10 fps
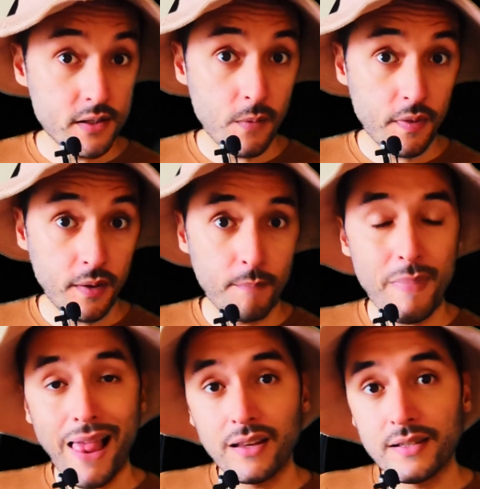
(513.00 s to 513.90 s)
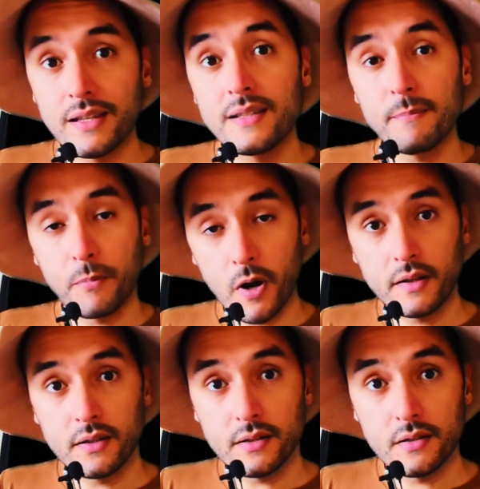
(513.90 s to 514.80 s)
something, balance is
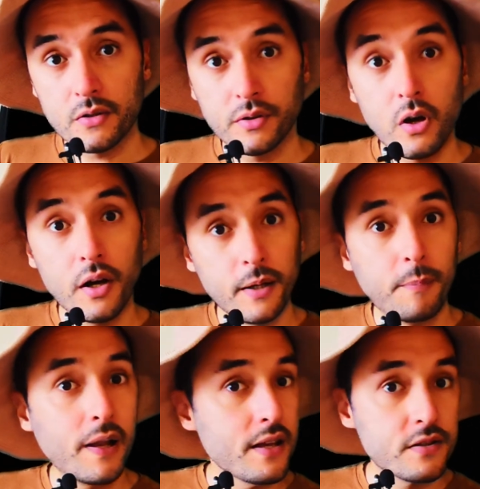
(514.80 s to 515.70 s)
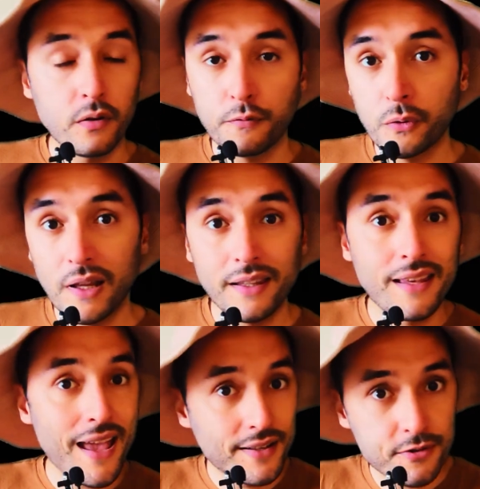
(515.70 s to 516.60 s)
important, so the other players don't feel like
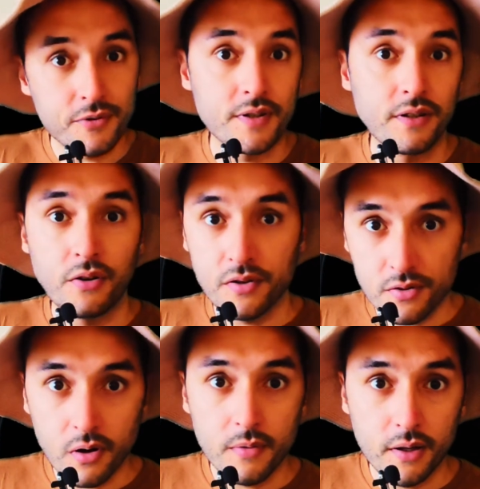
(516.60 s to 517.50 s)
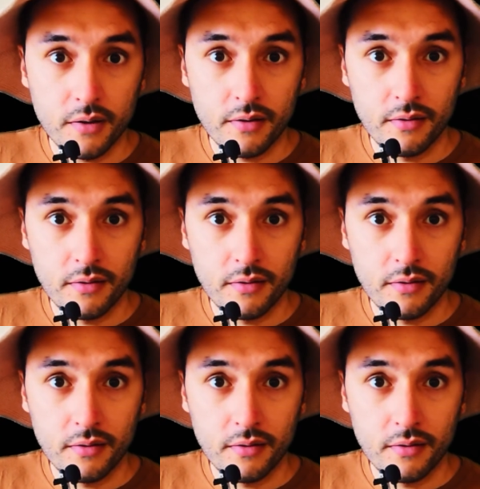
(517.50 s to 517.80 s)
extras in your story.